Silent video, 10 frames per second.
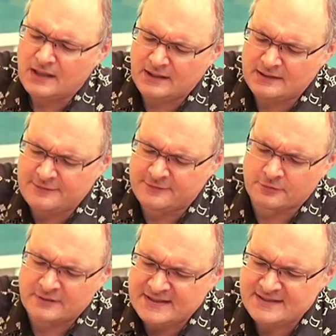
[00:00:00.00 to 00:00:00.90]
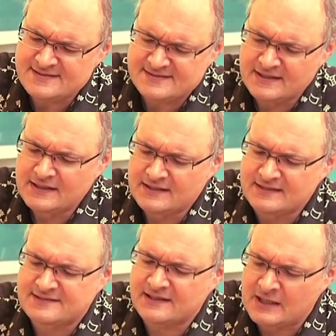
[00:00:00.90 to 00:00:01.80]
and if you release,
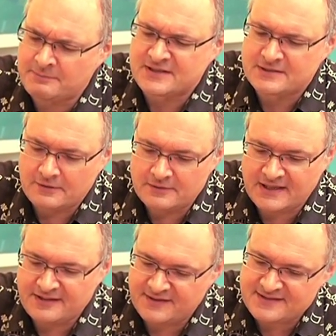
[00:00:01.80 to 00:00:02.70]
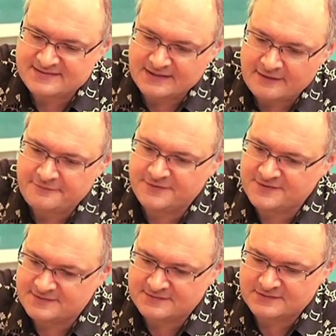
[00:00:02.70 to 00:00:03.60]
it's getting a bit colder, and that's enough,
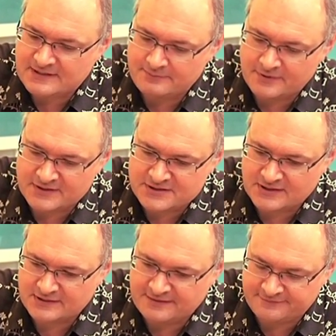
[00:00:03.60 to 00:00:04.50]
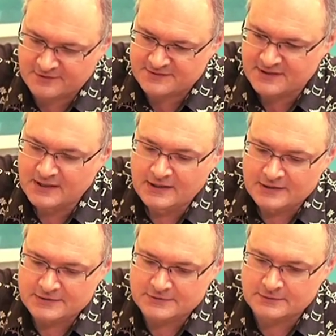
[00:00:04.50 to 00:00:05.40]
this temperature difference,
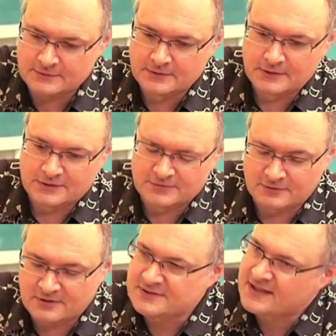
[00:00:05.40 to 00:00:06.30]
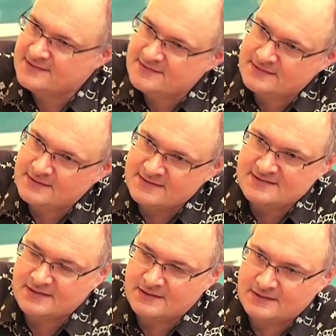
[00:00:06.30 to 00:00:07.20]
to, to condense
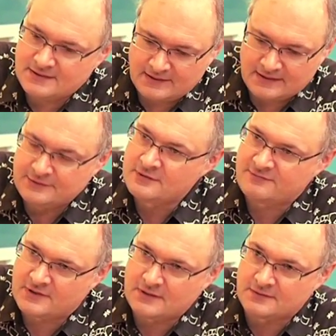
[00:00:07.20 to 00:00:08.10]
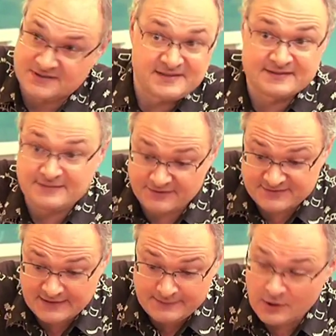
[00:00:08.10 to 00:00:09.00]
inside, and you have clouds. It's the
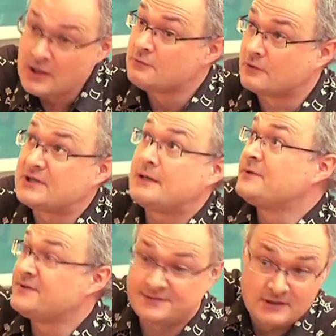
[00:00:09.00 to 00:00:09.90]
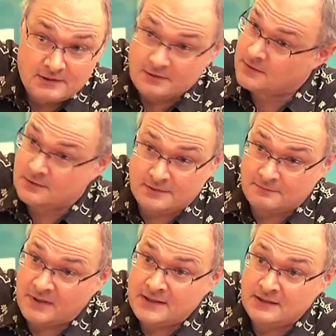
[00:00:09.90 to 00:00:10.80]
same what happens uh,
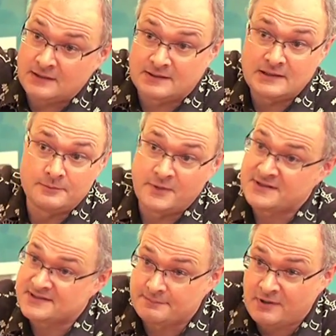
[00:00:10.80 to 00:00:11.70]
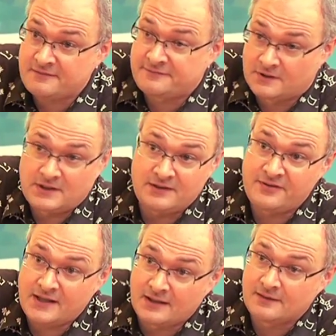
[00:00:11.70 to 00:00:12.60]
many kilometers above in
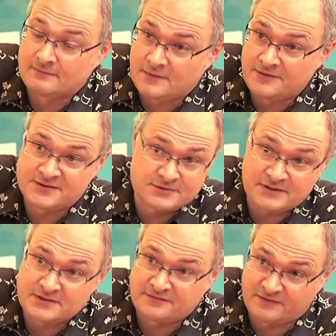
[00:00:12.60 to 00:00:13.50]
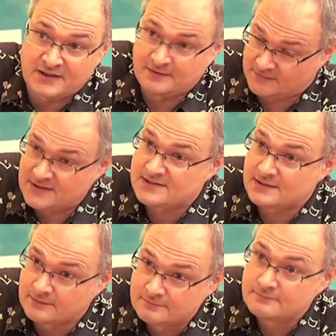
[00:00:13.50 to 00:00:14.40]
the air, in the stratosphere, and so. And